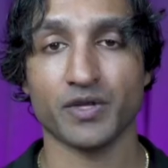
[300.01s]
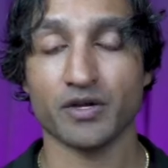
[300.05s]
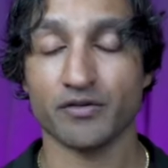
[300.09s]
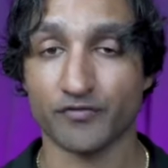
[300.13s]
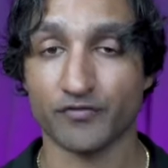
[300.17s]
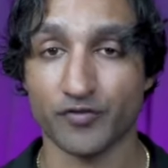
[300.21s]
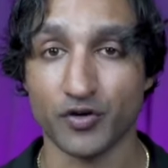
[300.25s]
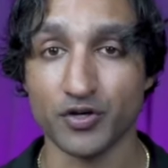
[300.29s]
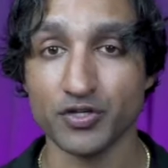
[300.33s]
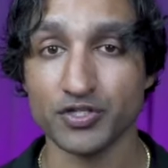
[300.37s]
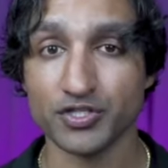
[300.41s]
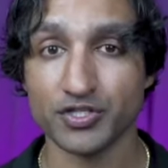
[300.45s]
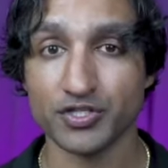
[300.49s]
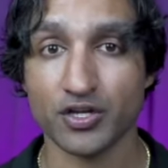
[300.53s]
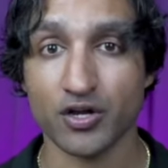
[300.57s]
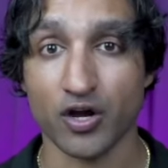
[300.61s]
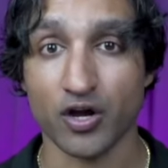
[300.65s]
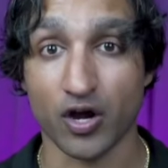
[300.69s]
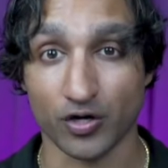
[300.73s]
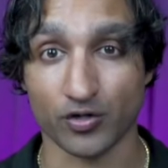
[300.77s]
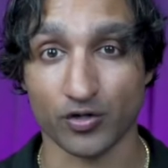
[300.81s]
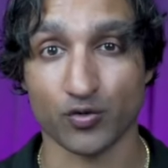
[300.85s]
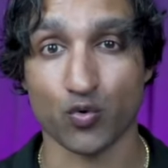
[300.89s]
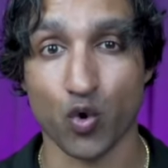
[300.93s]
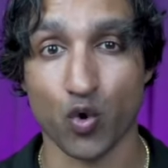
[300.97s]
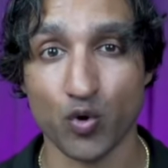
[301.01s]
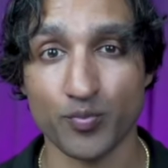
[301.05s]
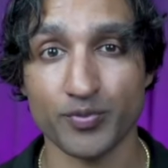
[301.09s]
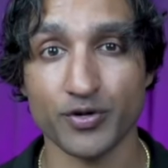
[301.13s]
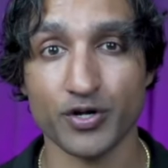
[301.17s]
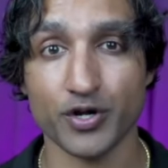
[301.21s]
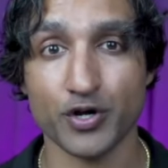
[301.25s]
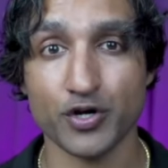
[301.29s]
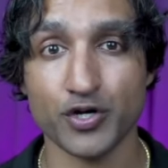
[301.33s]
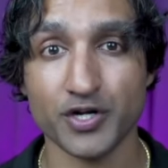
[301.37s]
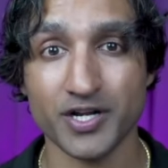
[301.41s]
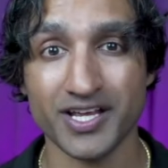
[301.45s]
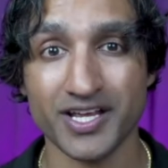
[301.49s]
First on corporate
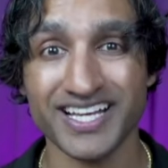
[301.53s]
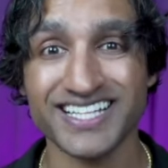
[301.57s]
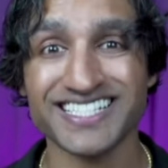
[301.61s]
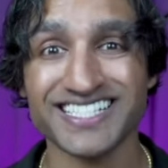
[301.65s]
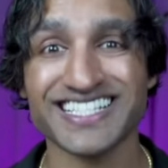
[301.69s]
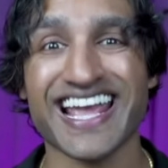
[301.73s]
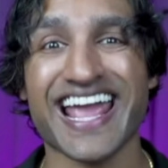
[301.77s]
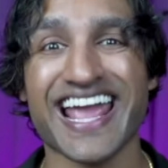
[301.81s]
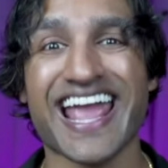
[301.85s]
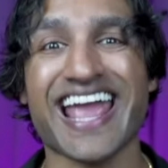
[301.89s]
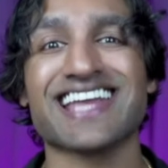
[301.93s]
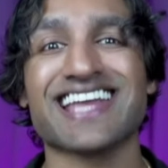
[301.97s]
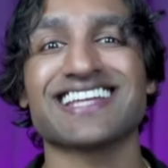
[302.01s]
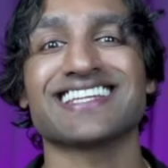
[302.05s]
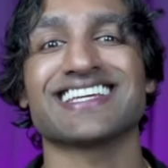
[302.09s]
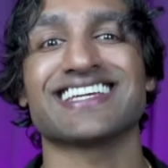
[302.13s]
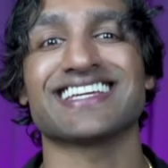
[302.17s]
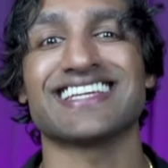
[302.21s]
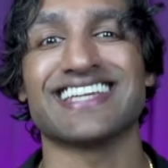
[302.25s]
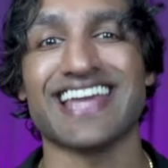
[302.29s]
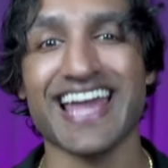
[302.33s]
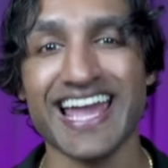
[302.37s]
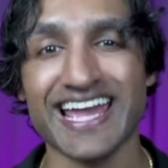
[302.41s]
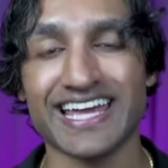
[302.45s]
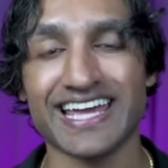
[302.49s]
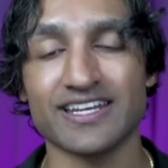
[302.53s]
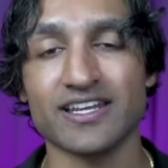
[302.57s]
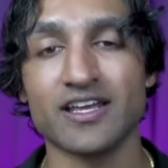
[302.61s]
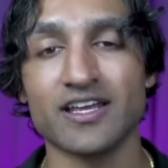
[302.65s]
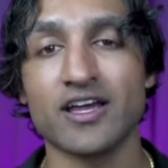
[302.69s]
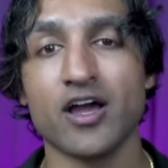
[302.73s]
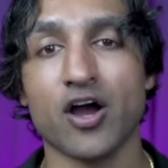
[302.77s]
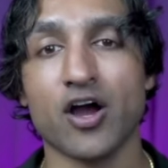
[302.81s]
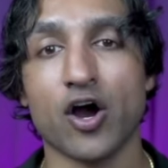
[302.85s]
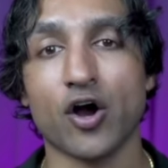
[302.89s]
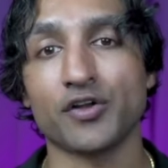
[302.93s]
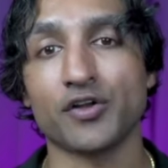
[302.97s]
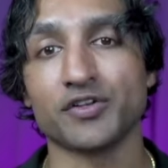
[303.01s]
earnings and
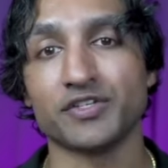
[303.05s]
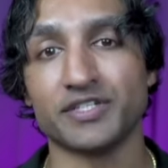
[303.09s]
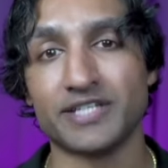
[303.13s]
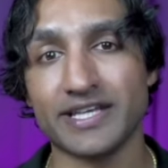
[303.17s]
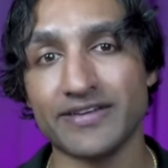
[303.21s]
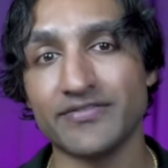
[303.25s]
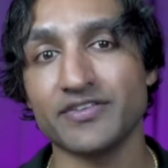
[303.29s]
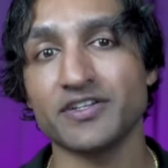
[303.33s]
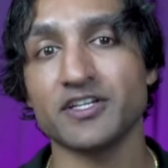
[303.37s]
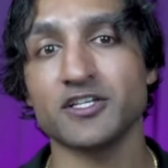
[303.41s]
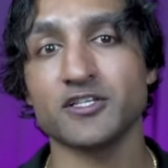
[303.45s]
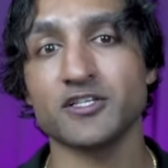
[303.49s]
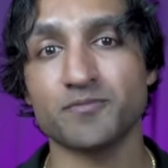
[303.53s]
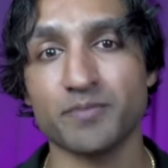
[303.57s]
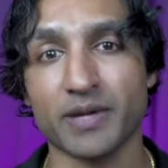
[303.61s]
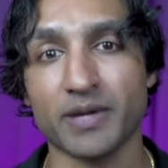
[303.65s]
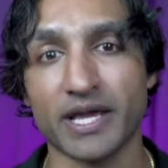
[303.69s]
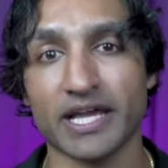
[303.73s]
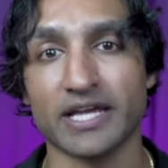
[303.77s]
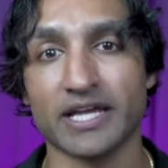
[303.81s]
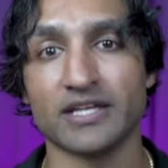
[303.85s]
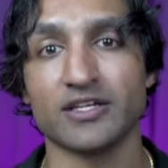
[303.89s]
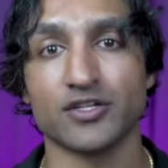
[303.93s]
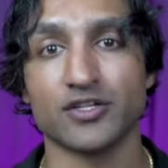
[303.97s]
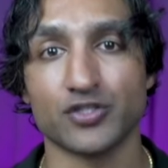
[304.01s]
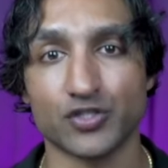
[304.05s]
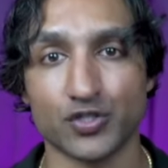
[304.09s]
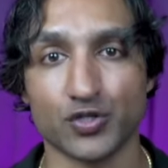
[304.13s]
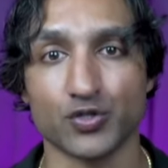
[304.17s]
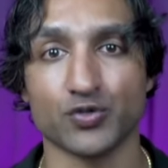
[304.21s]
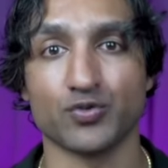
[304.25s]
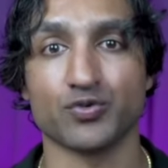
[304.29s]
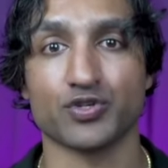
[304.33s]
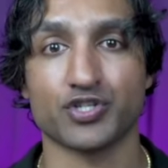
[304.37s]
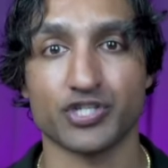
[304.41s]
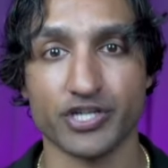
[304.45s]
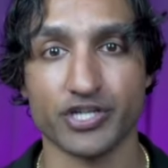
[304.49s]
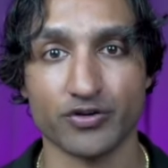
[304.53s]
again on dividends paid
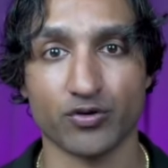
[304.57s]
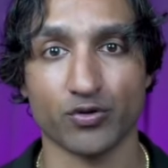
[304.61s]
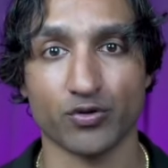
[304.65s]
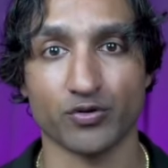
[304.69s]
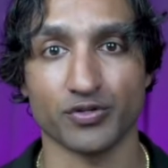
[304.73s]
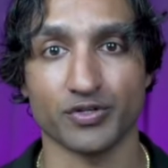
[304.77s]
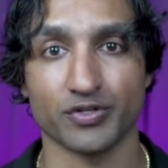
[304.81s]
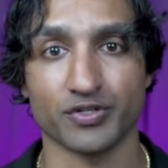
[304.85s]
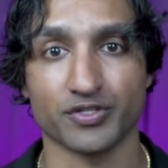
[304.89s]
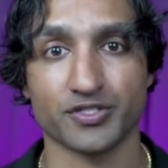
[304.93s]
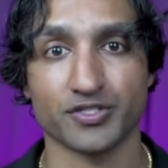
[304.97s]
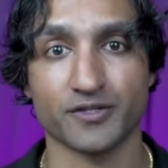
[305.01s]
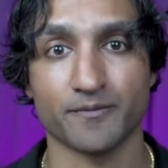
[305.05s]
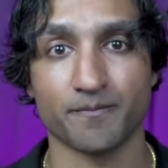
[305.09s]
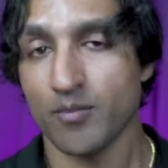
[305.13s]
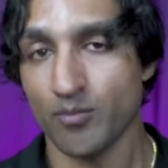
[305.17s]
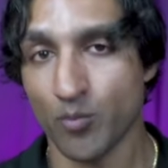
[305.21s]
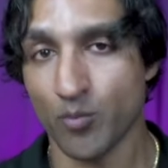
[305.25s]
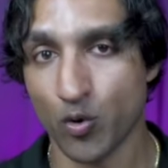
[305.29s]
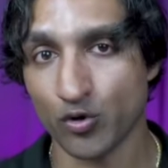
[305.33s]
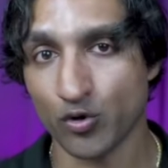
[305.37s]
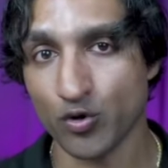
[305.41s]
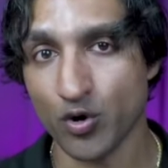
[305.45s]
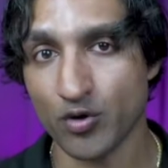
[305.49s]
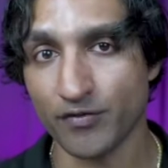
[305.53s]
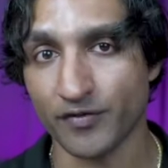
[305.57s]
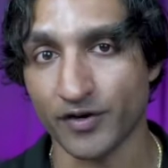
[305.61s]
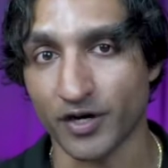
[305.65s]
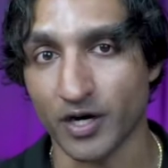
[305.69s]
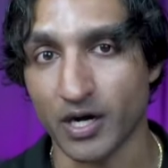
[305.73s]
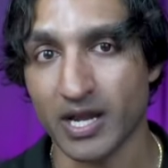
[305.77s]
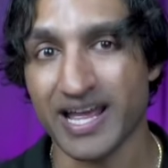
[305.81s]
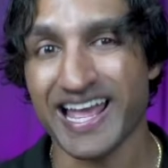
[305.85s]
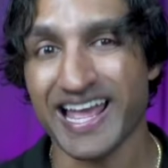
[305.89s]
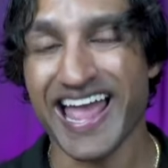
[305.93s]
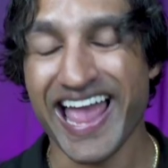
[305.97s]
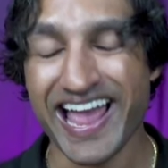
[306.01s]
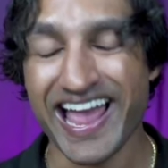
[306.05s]
to shareholders. Moreover,
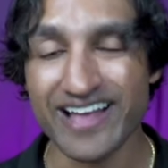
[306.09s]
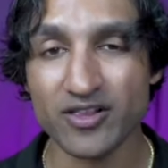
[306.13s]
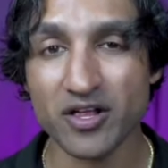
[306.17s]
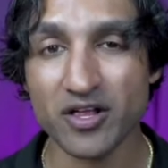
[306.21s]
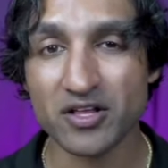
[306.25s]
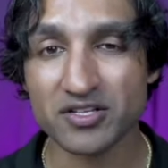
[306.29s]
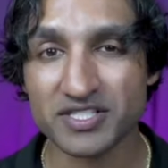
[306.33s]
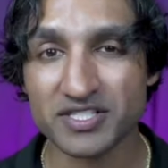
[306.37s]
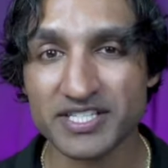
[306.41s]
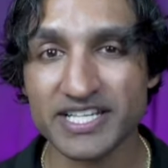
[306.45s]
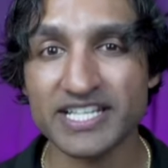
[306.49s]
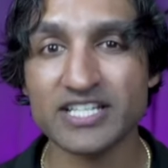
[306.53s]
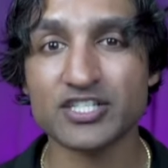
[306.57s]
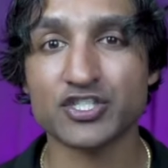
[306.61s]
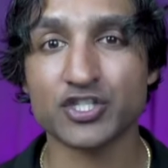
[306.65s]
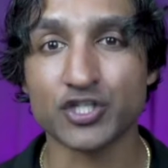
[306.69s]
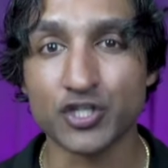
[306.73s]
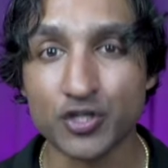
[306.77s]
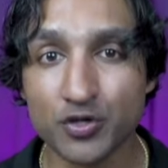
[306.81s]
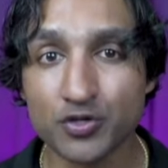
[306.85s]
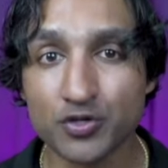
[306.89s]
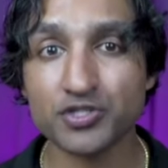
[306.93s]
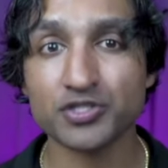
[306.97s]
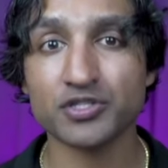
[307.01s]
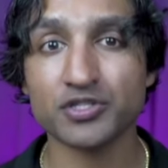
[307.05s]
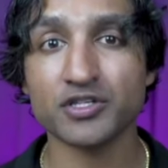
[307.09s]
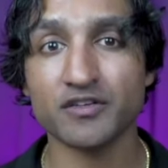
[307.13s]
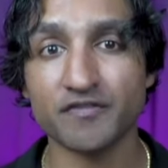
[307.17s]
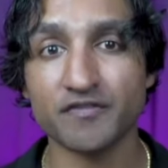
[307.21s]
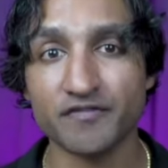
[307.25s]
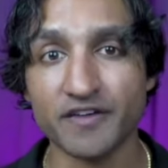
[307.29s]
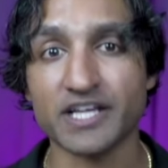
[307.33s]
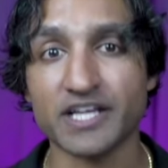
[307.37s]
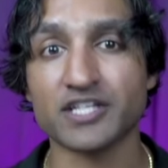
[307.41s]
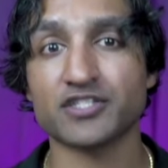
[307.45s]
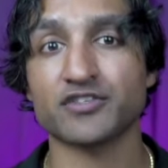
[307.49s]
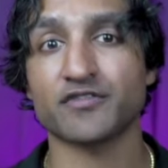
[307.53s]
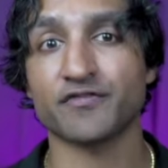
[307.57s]
LLCs usually
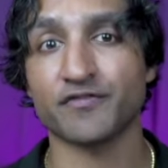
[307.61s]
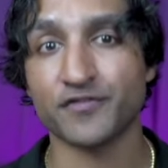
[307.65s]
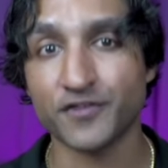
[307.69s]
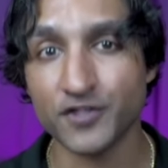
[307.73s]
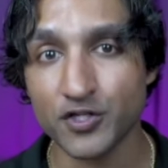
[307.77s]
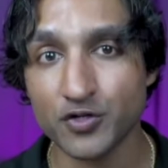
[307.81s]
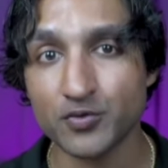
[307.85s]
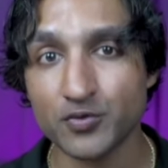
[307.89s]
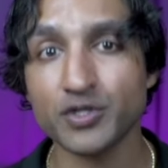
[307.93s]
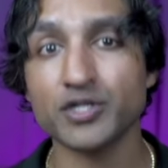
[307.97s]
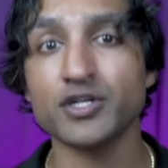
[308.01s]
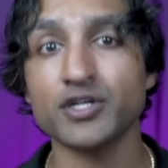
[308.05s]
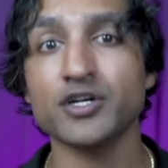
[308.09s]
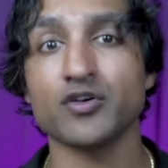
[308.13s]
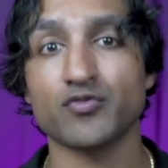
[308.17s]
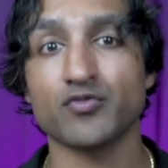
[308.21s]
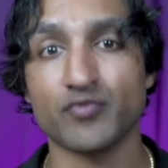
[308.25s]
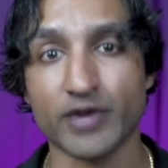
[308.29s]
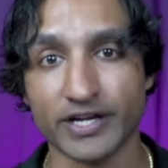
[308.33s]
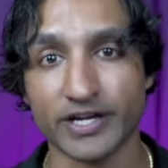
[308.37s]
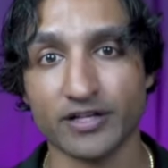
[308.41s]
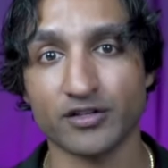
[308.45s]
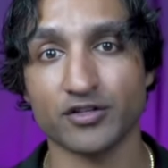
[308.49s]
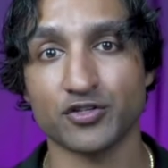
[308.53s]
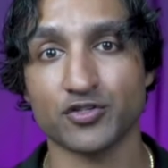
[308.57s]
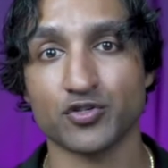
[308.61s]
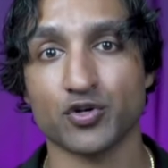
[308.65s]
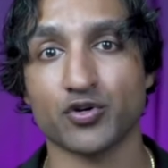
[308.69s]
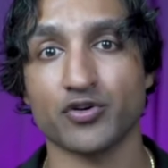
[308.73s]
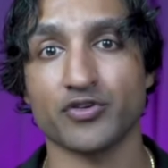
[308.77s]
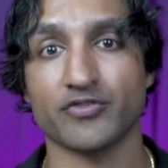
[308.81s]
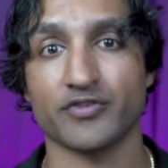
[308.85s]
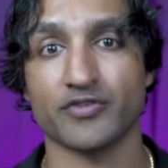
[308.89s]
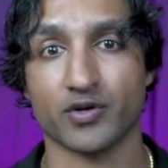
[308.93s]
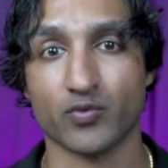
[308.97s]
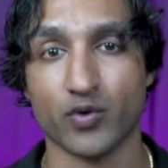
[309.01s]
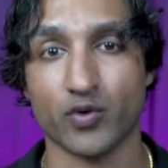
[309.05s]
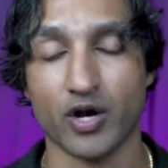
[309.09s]
face fewer regulatory
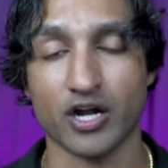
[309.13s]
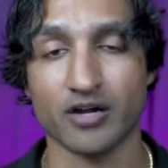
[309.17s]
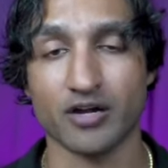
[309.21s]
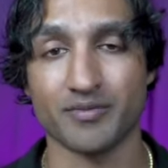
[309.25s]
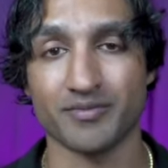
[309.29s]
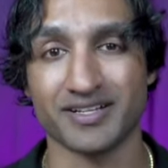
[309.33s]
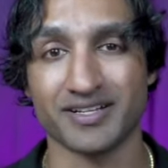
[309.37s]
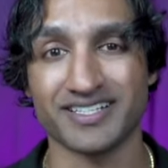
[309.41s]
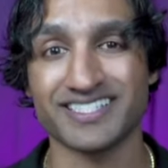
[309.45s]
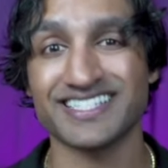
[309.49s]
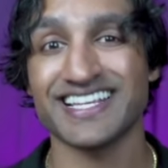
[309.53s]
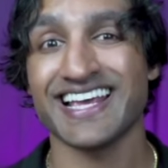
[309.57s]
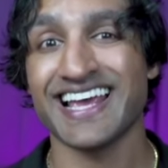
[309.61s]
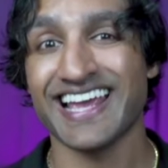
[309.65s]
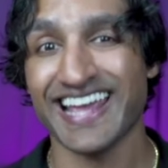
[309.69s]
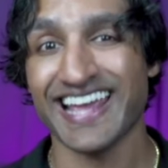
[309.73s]
requirements